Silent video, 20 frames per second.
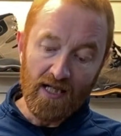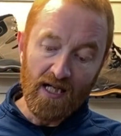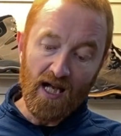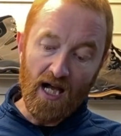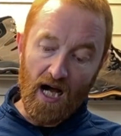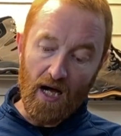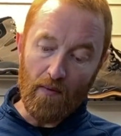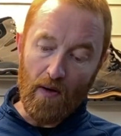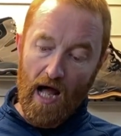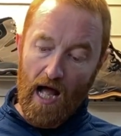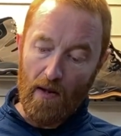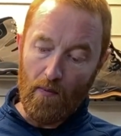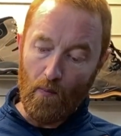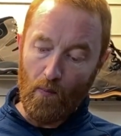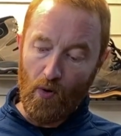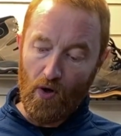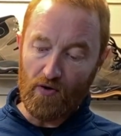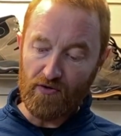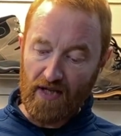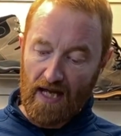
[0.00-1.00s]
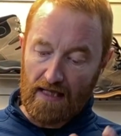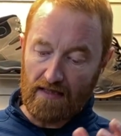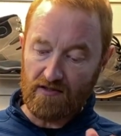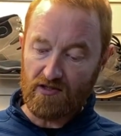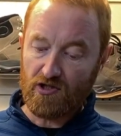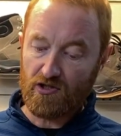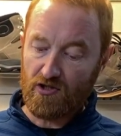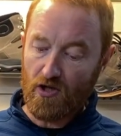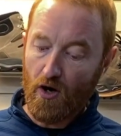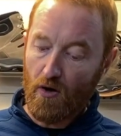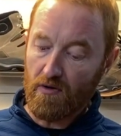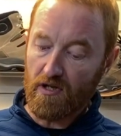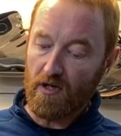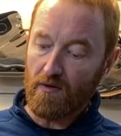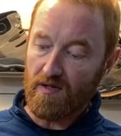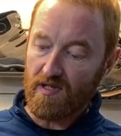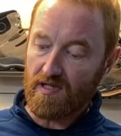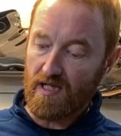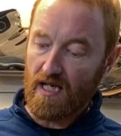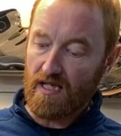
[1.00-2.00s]
And what that'll show you
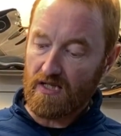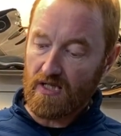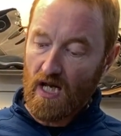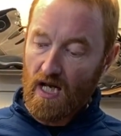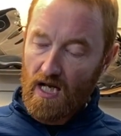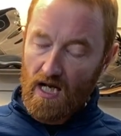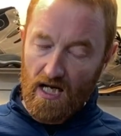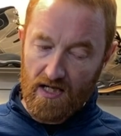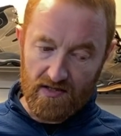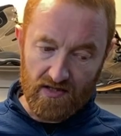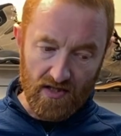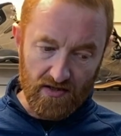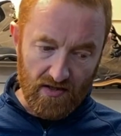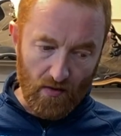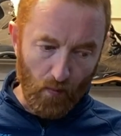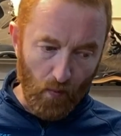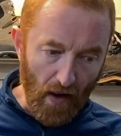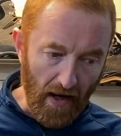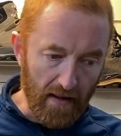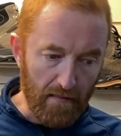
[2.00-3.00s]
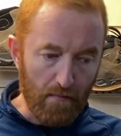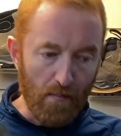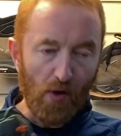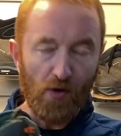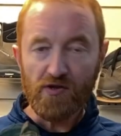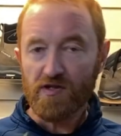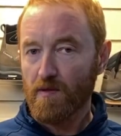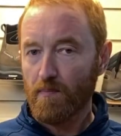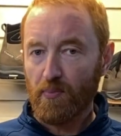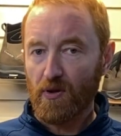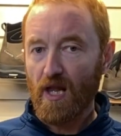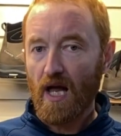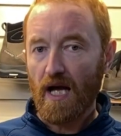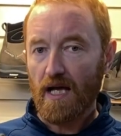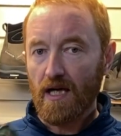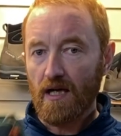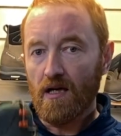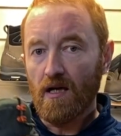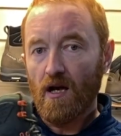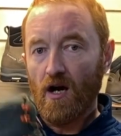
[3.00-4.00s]
is there's a weight
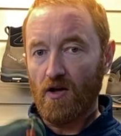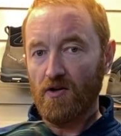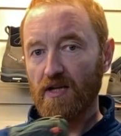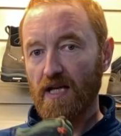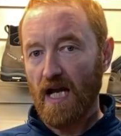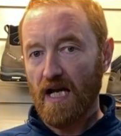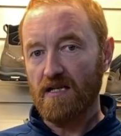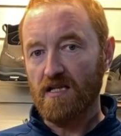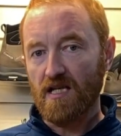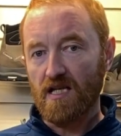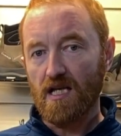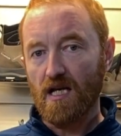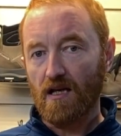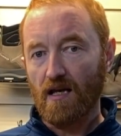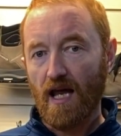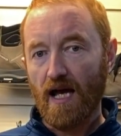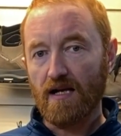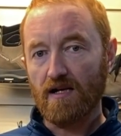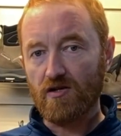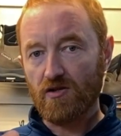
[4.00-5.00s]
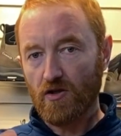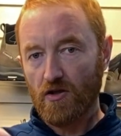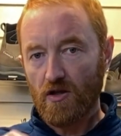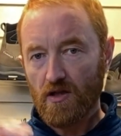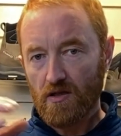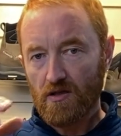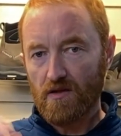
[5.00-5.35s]
multiplier on the end of your legs, so